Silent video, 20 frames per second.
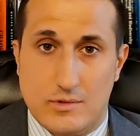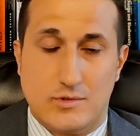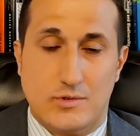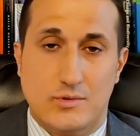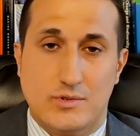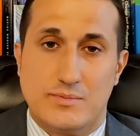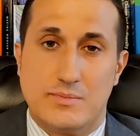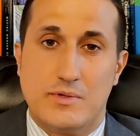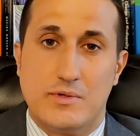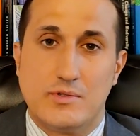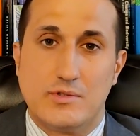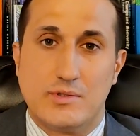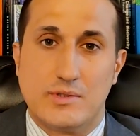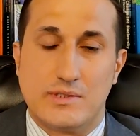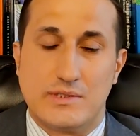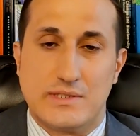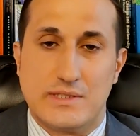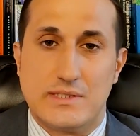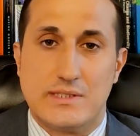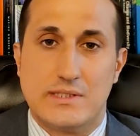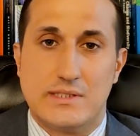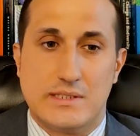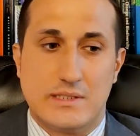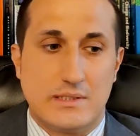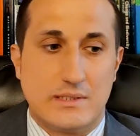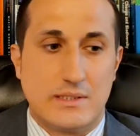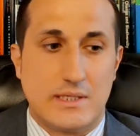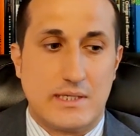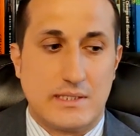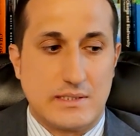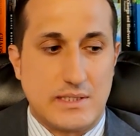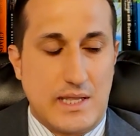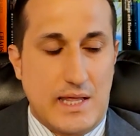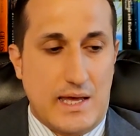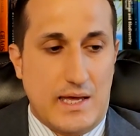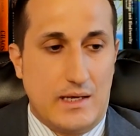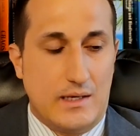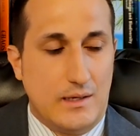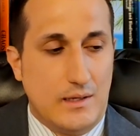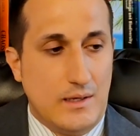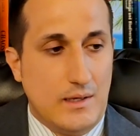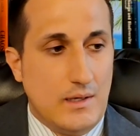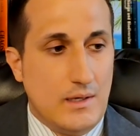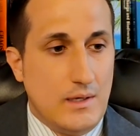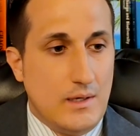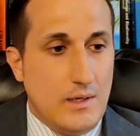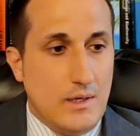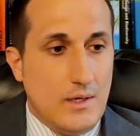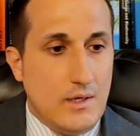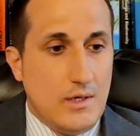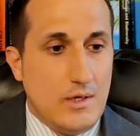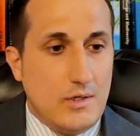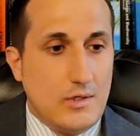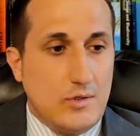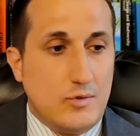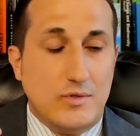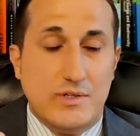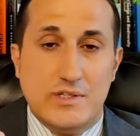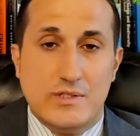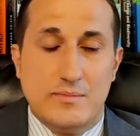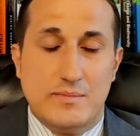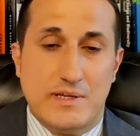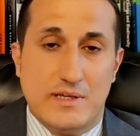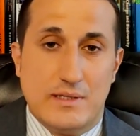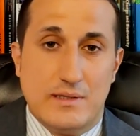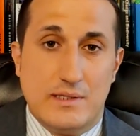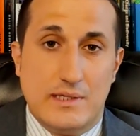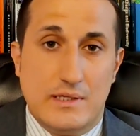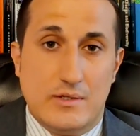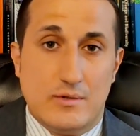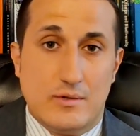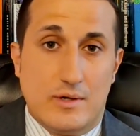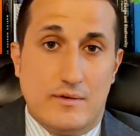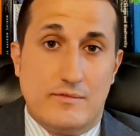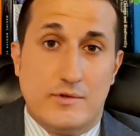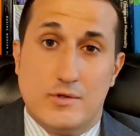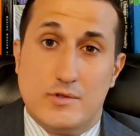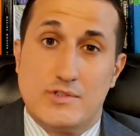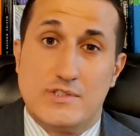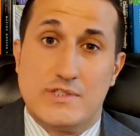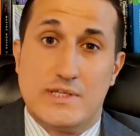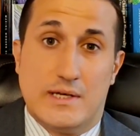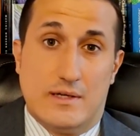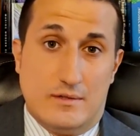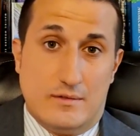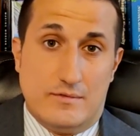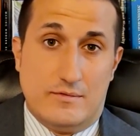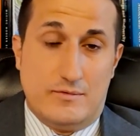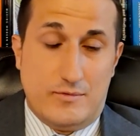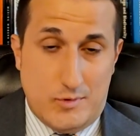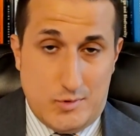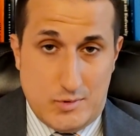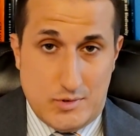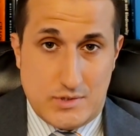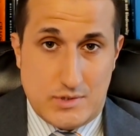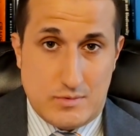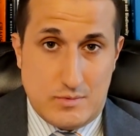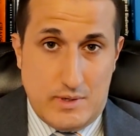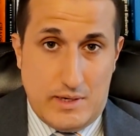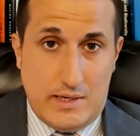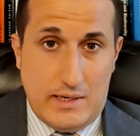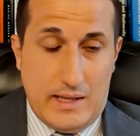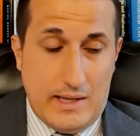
true spiritual existences, is that you need to be a leader of yourself first, right?